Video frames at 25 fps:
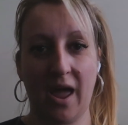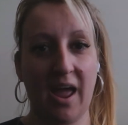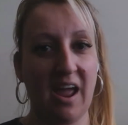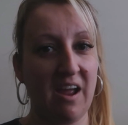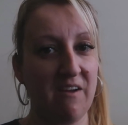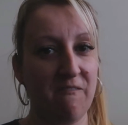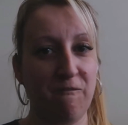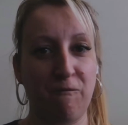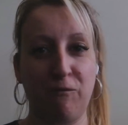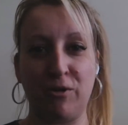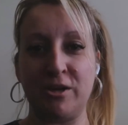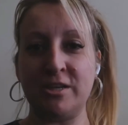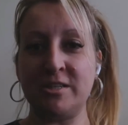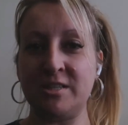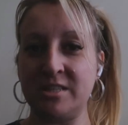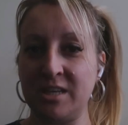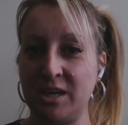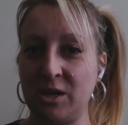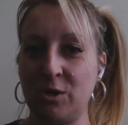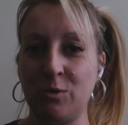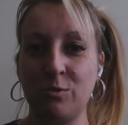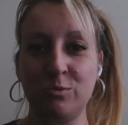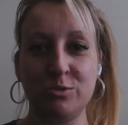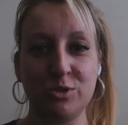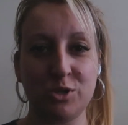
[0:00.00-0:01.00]
every
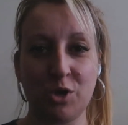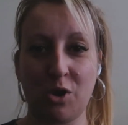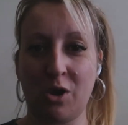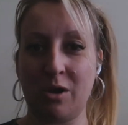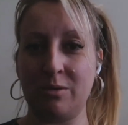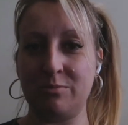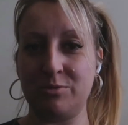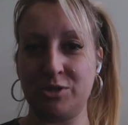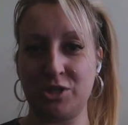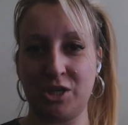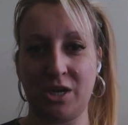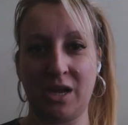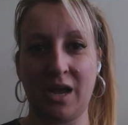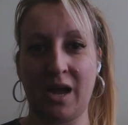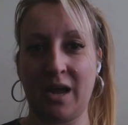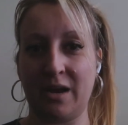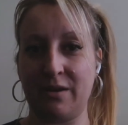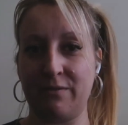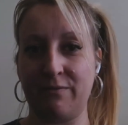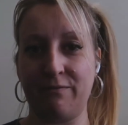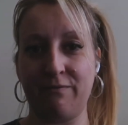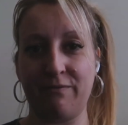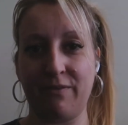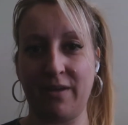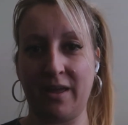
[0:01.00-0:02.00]
single time she
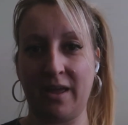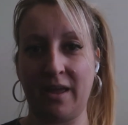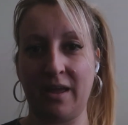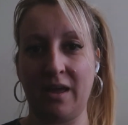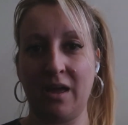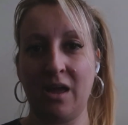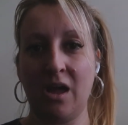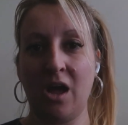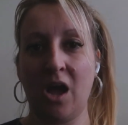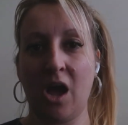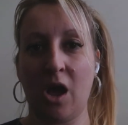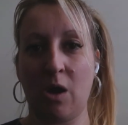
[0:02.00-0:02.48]
had a fit,